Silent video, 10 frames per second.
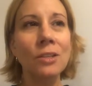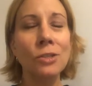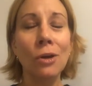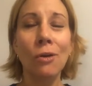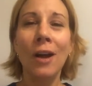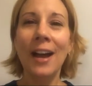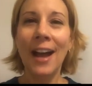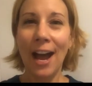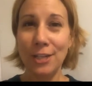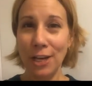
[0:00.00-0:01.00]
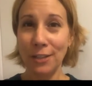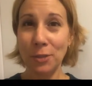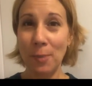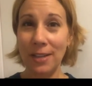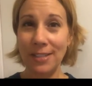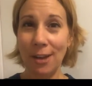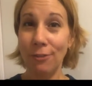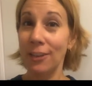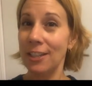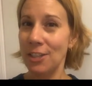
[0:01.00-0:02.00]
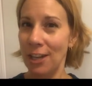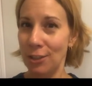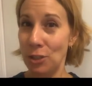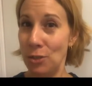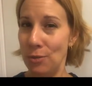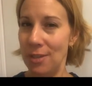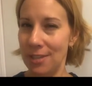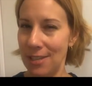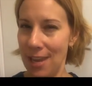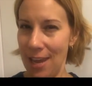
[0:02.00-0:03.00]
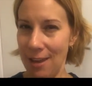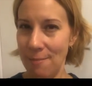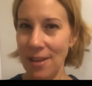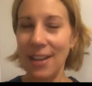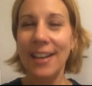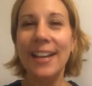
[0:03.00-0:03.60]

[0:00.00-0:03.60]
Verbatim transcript: So I challenge myself, and I challenge you the same,